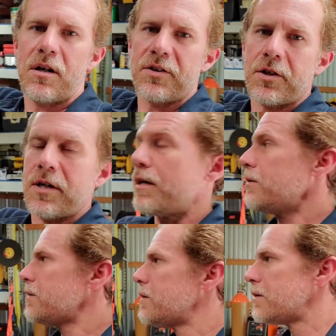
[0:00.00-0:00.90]
the ground
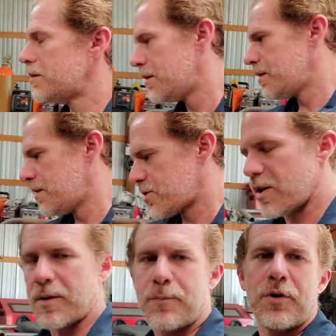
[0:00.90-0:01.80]
so I
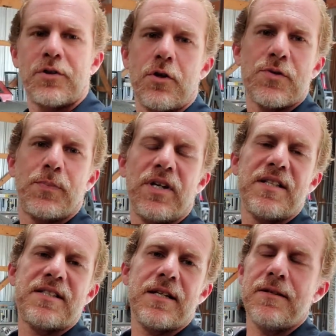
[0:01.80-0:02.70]
can put those
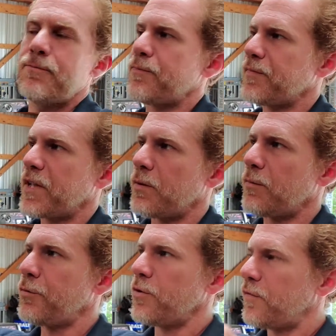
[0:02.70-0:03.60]
plates in, get them
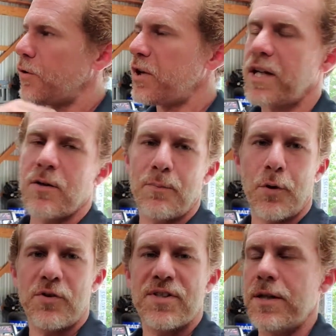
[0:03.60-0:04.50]
through the floor, get them
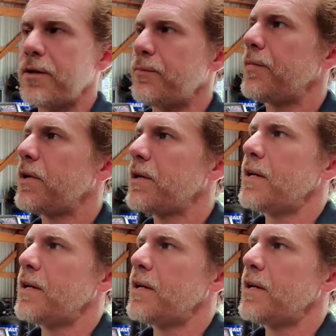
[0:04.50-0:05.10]
bolted up.